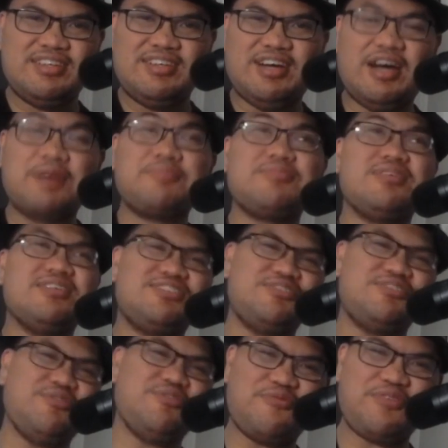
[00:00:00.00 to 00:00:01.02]
I'm not
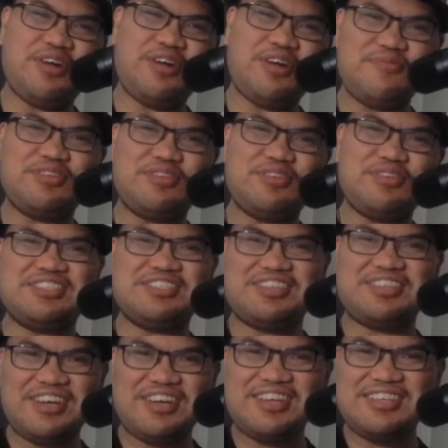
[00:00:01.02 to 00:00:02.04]
surviving this,
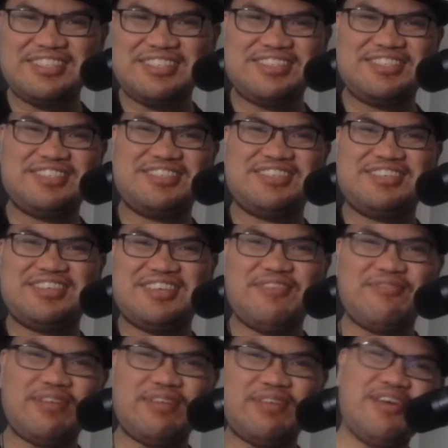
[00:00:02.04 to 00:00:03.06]
guys.
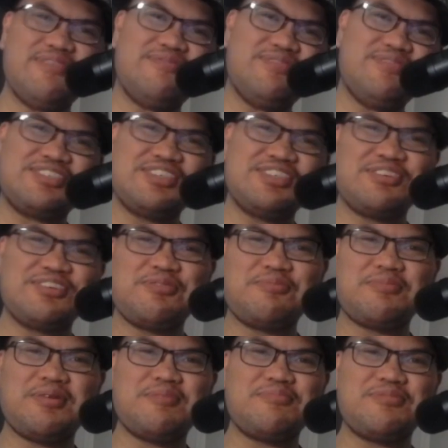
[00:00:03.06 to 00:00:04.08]
Every single
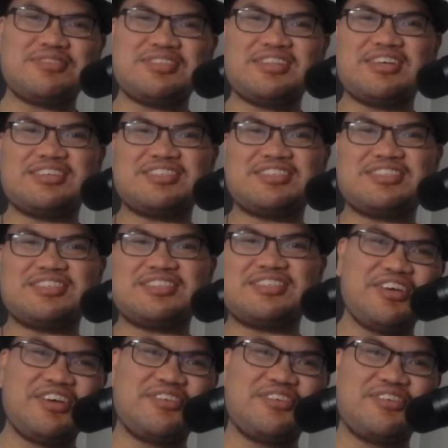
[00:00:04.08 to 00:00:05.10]
member is like
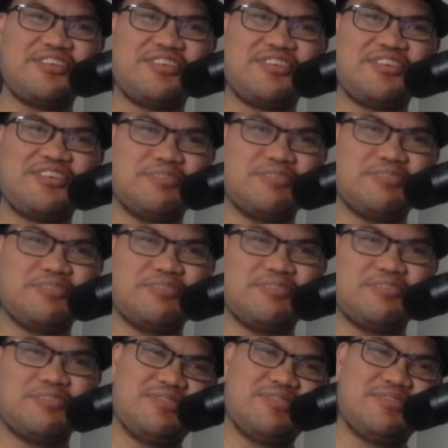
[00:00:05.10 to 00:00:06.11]
slaying, man, in this
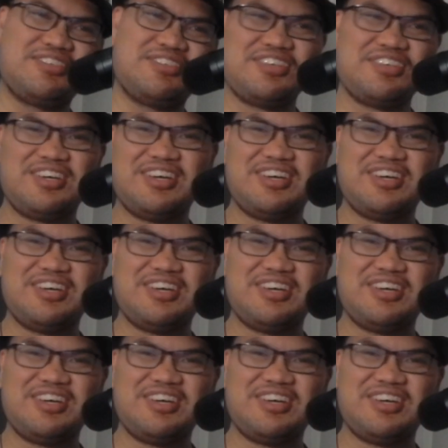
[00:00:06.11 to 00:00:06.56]
performance.